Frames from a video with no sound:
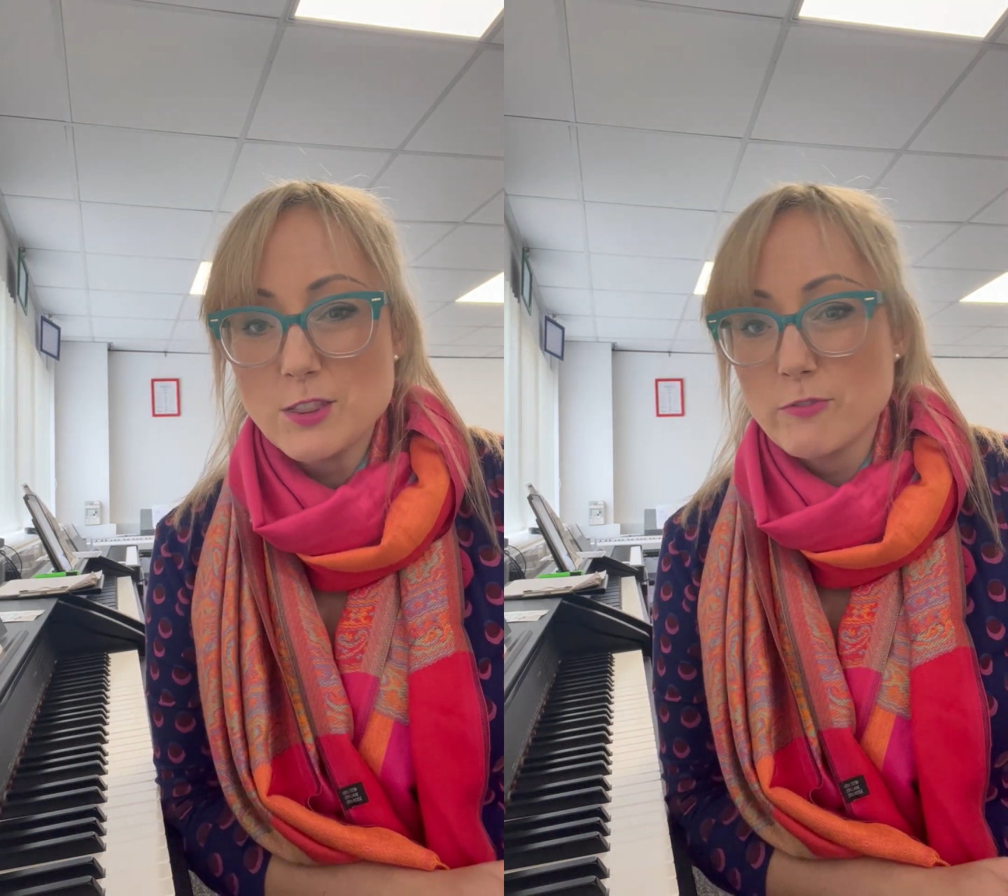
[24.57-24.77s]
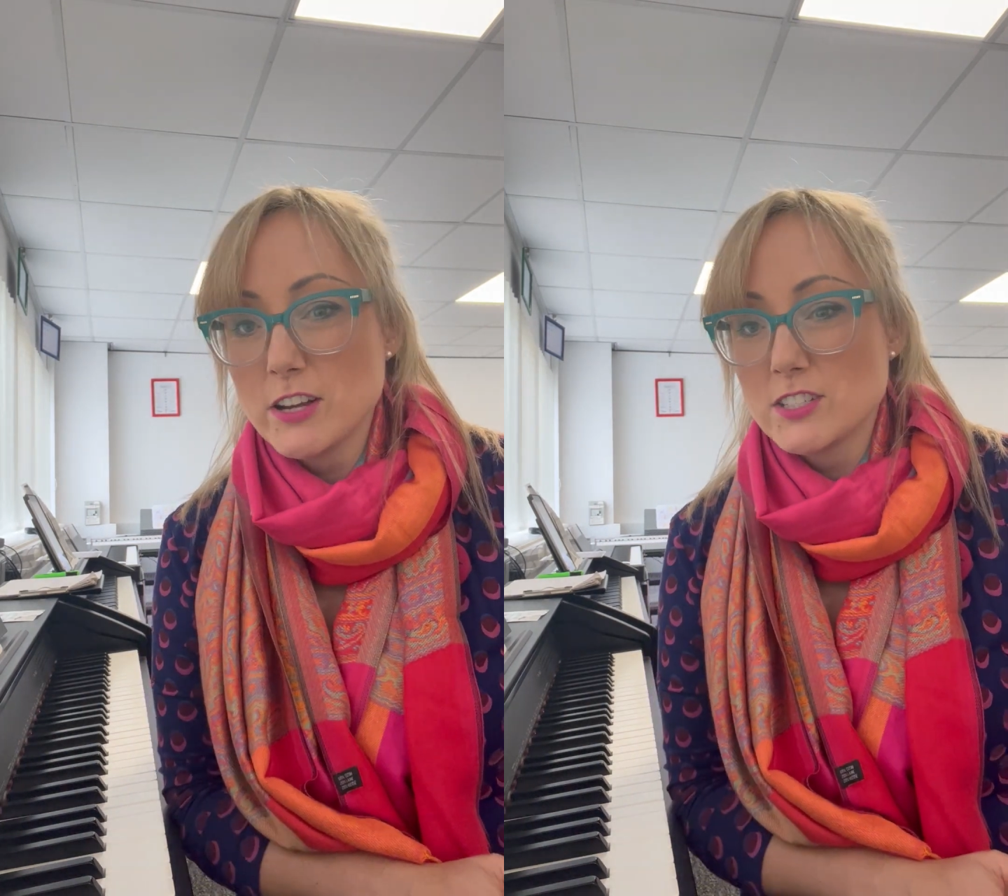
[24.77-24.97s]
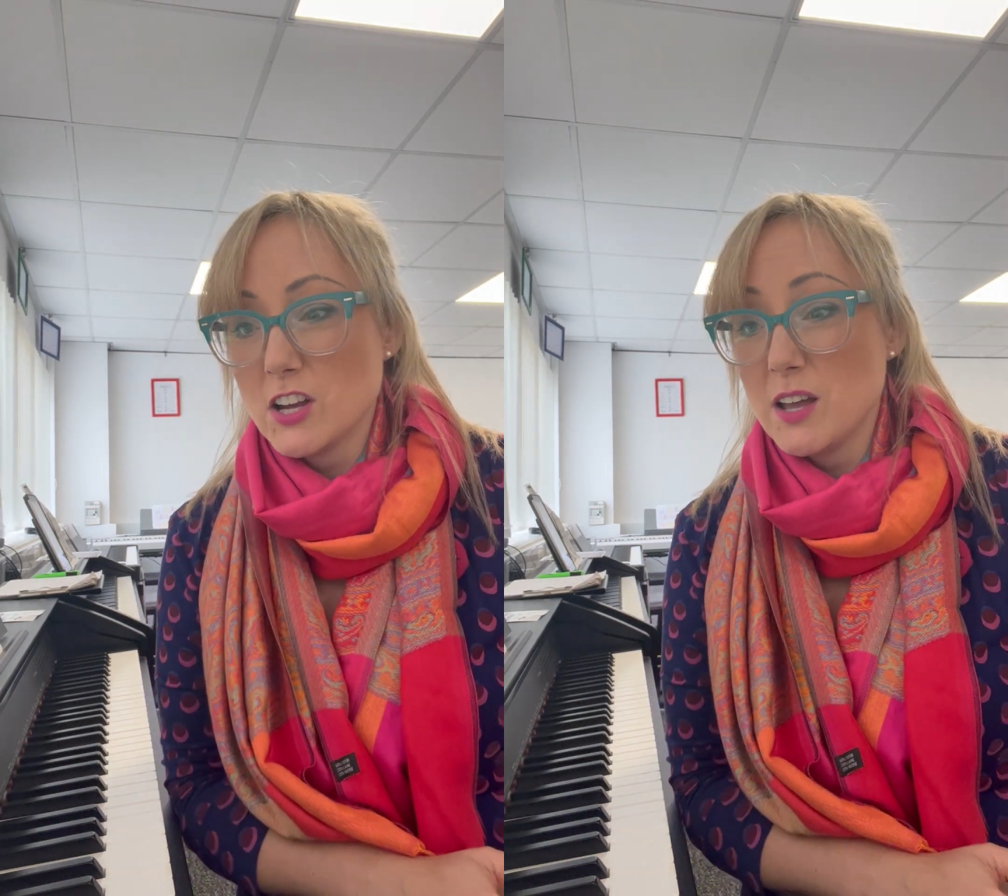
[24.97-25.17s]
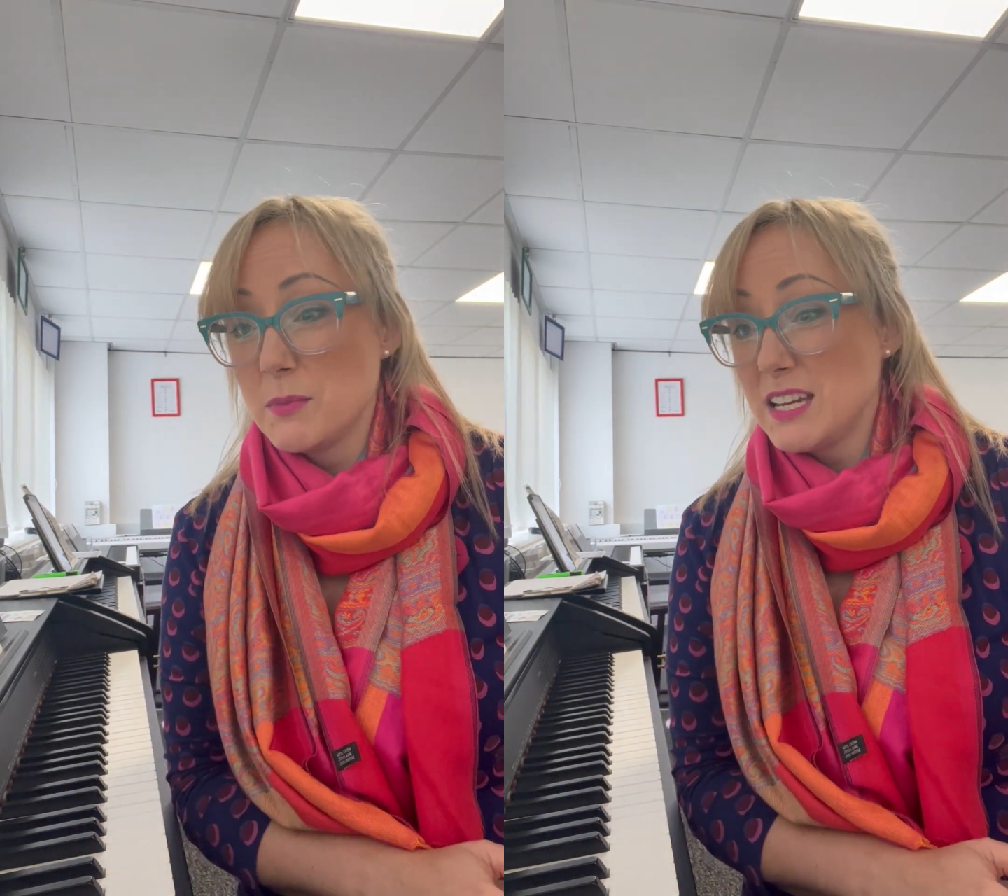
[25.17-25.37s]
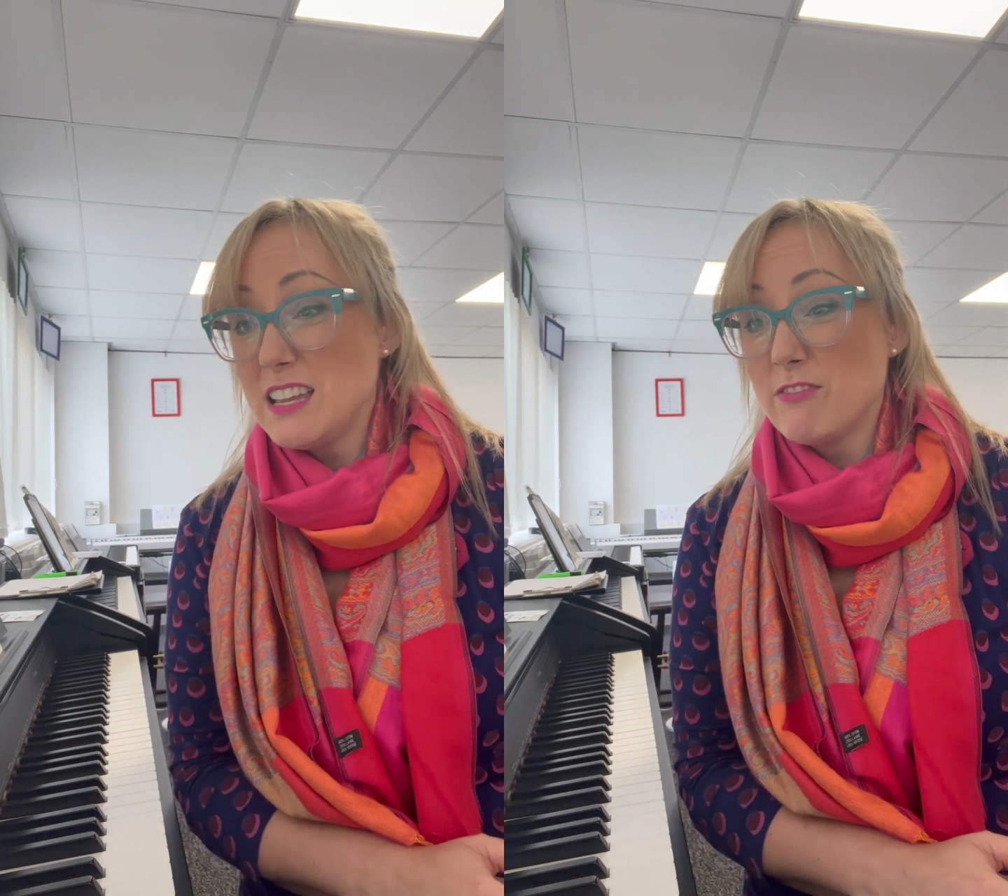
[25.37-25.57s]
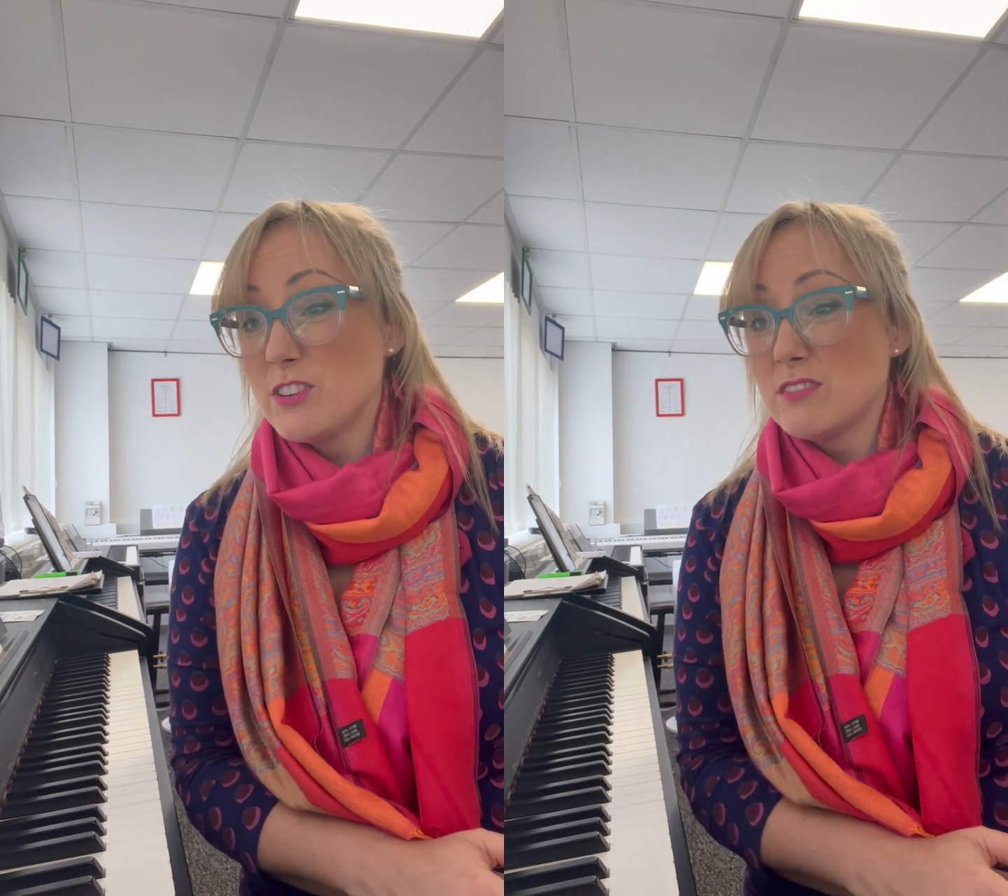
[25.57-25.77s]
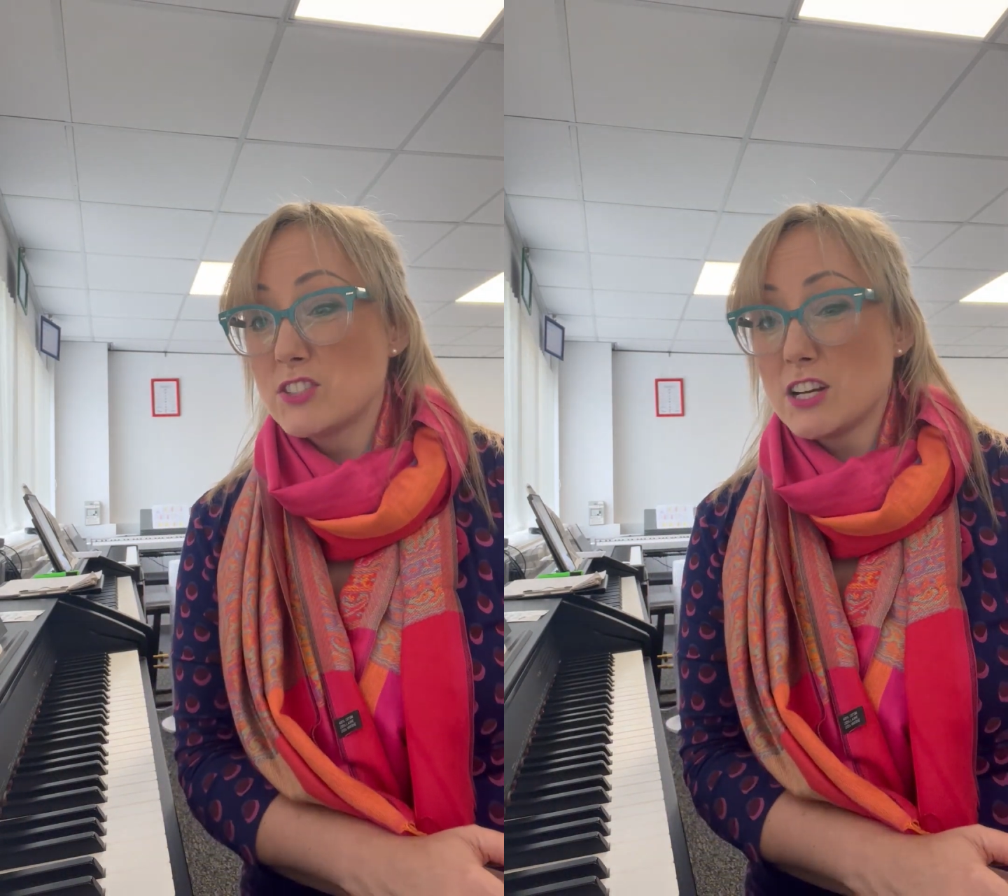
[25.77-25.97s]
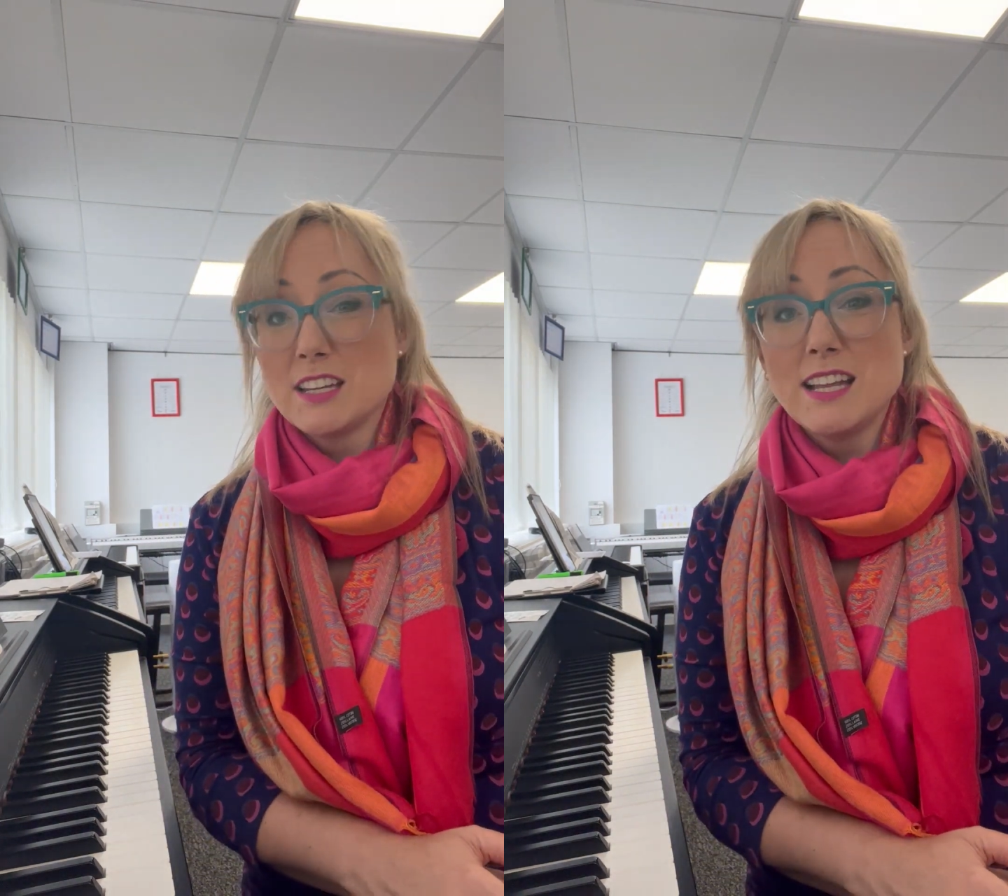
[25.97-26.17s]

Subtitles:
the right time and even chucking